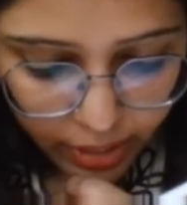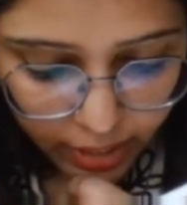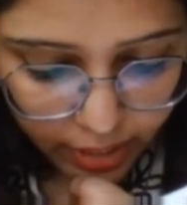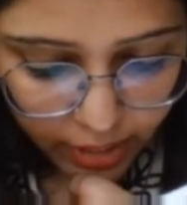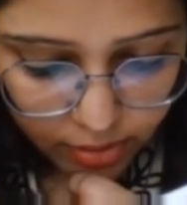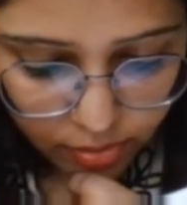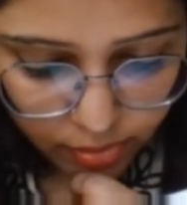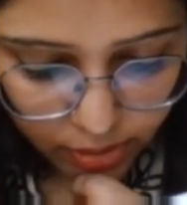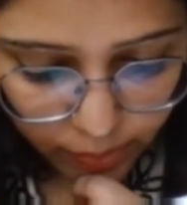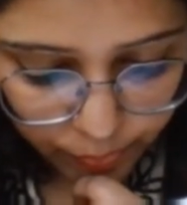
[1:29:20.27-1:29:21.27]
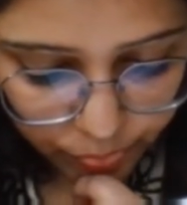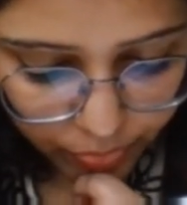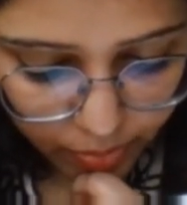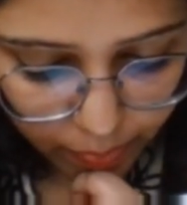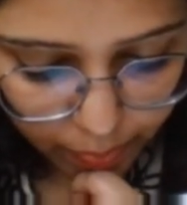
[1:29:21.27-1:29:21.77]
A3,
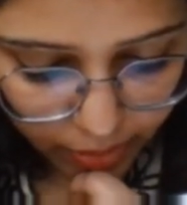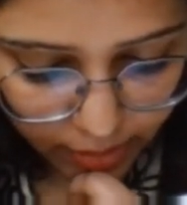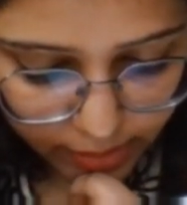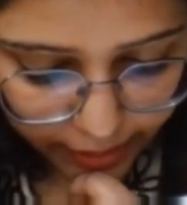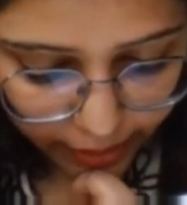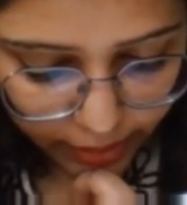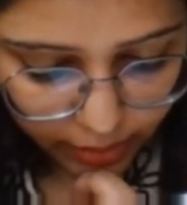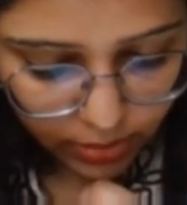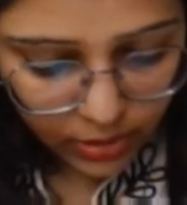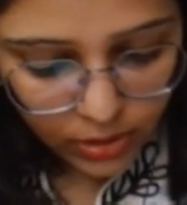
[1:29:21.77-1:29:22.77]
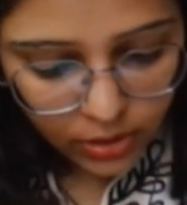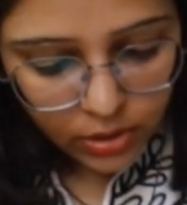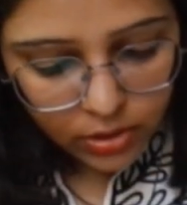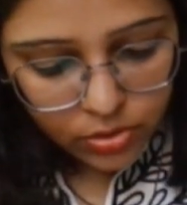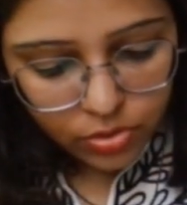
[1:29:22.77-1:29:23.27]
B second.
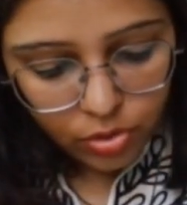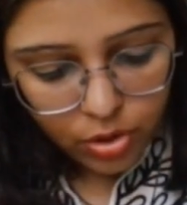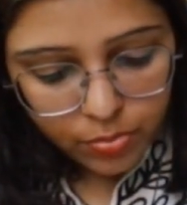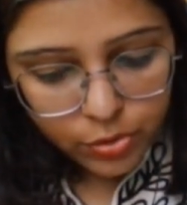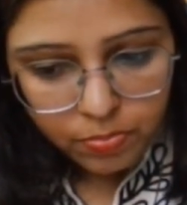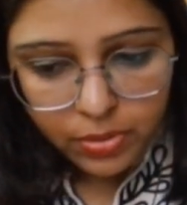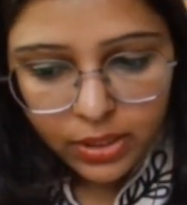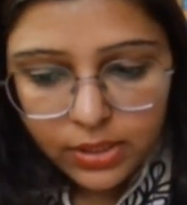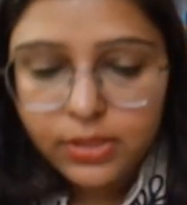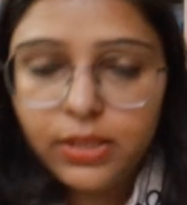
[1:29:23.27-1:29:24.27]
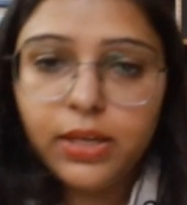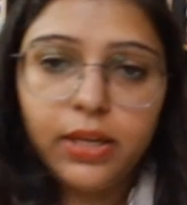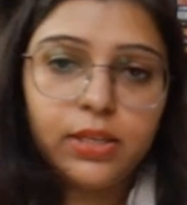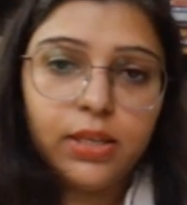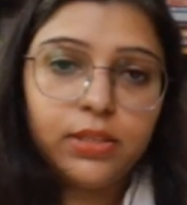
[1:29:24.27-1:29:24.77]
So option B is the
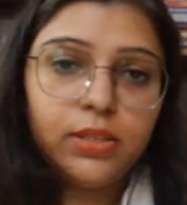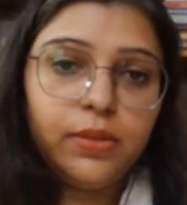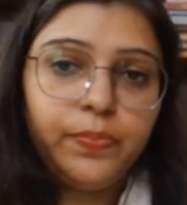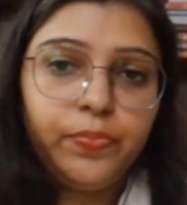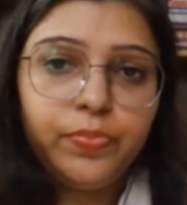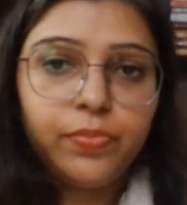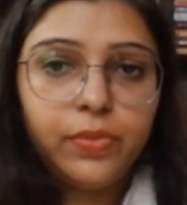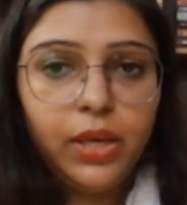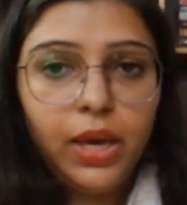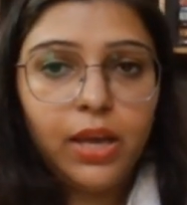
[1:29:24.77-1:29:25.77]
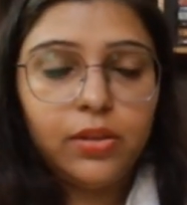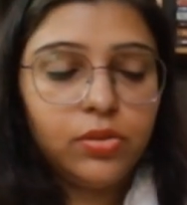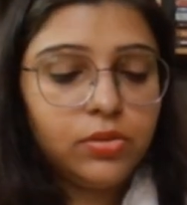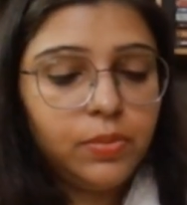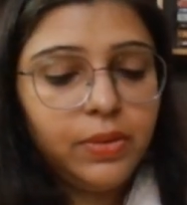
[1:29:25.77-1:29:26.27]
correct answer. Okay.
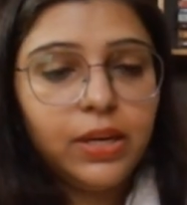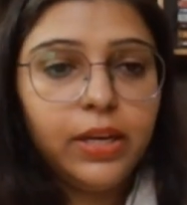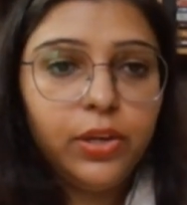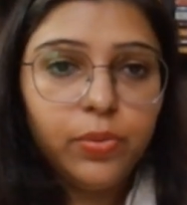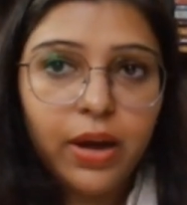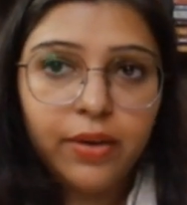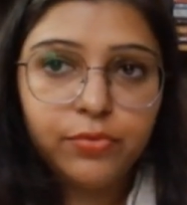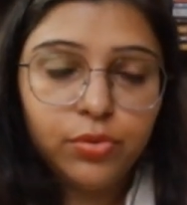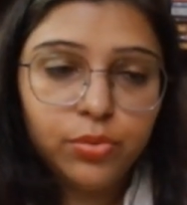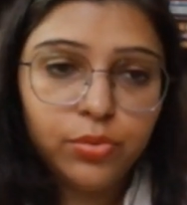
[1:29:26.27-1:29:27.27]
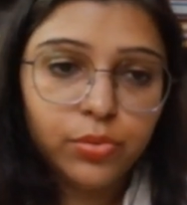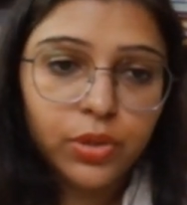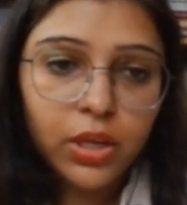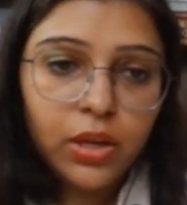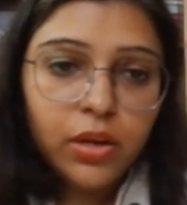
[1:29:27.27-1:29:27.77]
So similarly, you have to
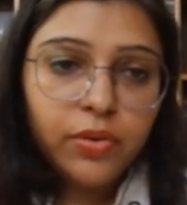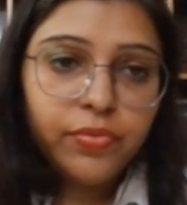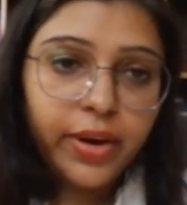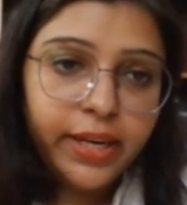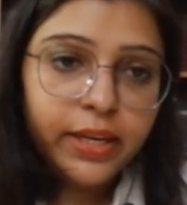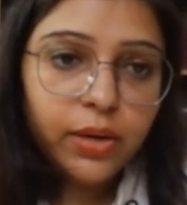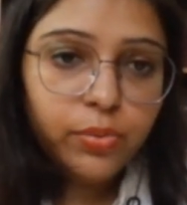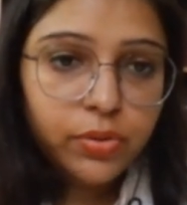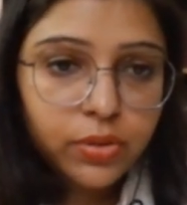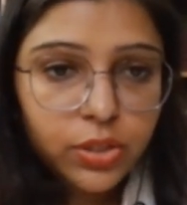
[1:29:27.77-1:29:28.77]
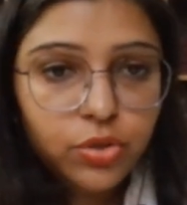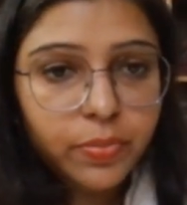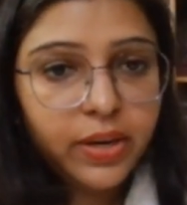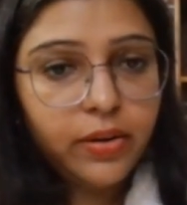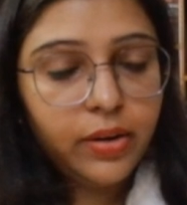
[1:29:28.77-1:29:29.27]
find out the
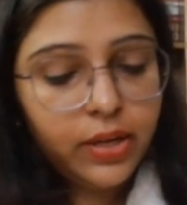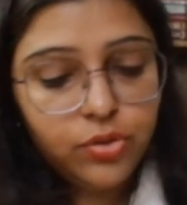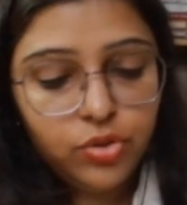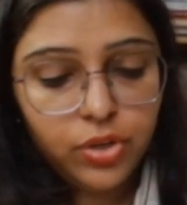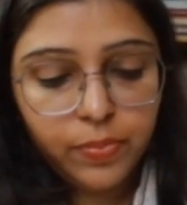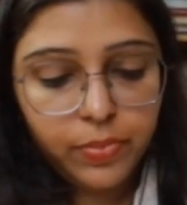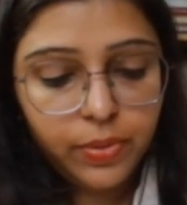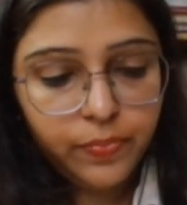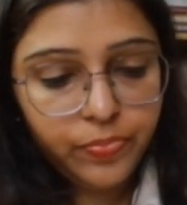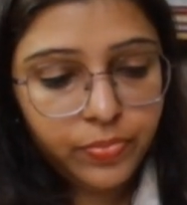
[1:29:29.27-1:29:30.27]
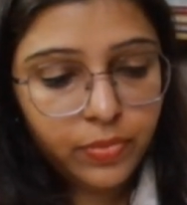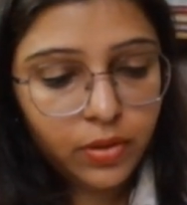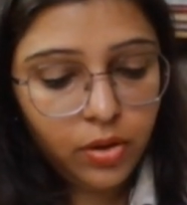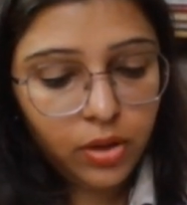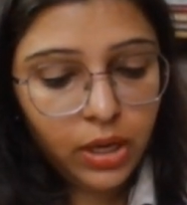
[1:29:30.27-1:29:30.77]
geometry and shape.
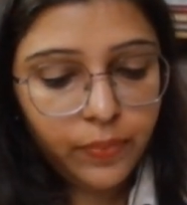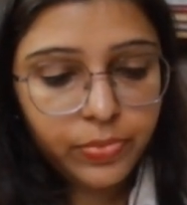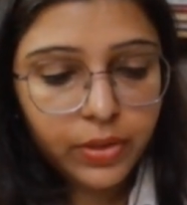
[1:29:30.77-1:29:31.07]
Okay.